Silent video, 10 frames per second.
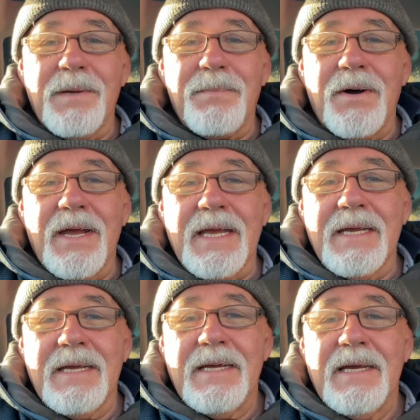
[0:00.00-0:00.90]
are buying
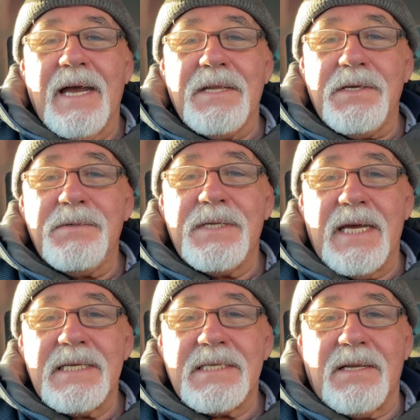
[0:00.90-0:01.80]
a new
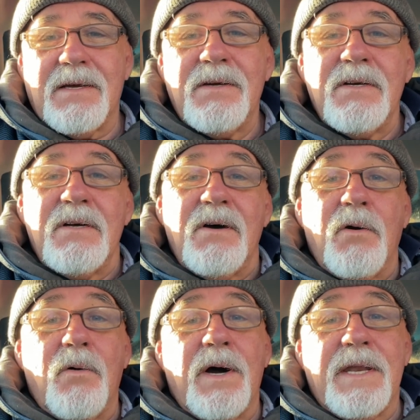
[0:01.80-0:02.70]
Tesla
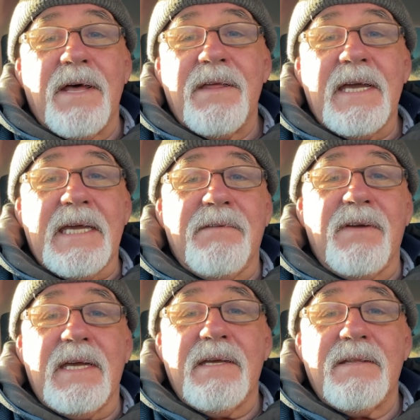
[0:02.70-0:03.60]
or another
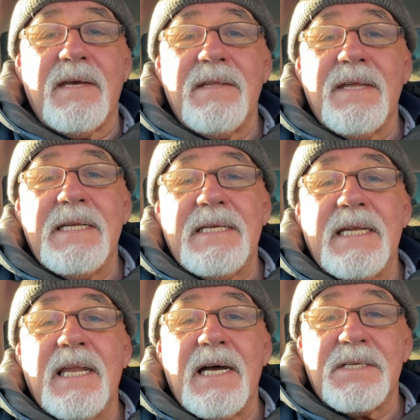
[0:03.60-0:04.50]
EV than they did
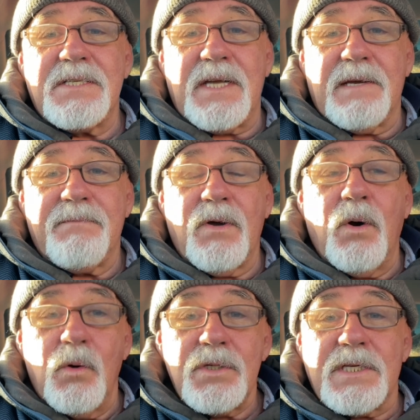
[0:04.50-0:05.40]
last year.
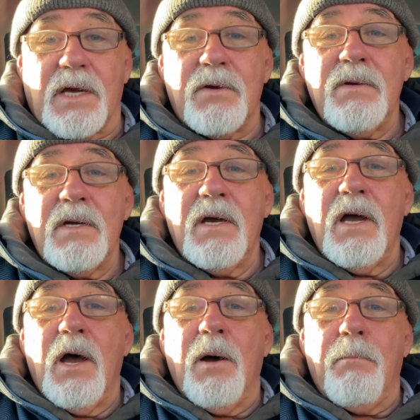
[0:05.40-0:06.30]
Also,
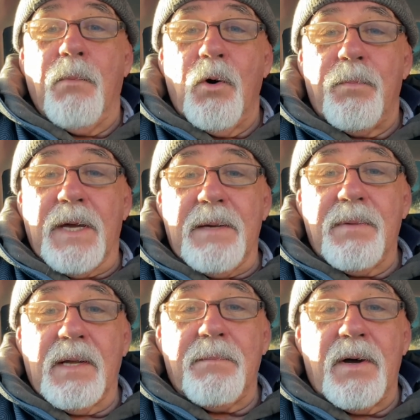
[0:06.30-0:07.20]
more
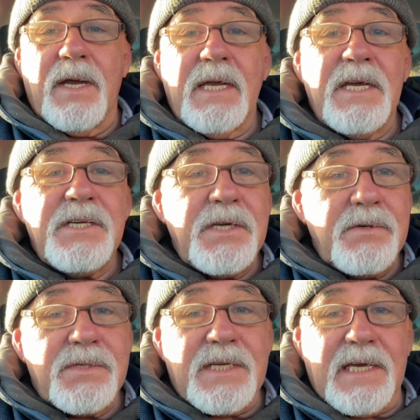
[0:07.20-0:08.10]
people are buying a
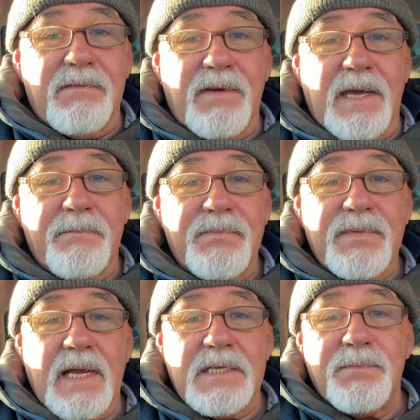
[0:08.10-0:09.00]
used EV
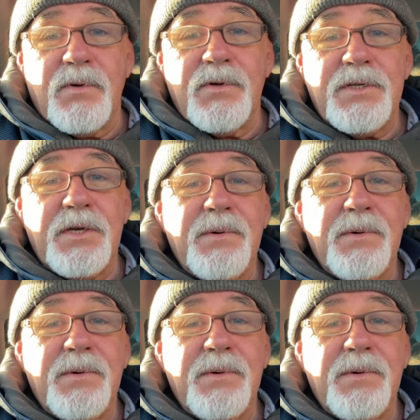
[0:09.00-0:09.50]
as more new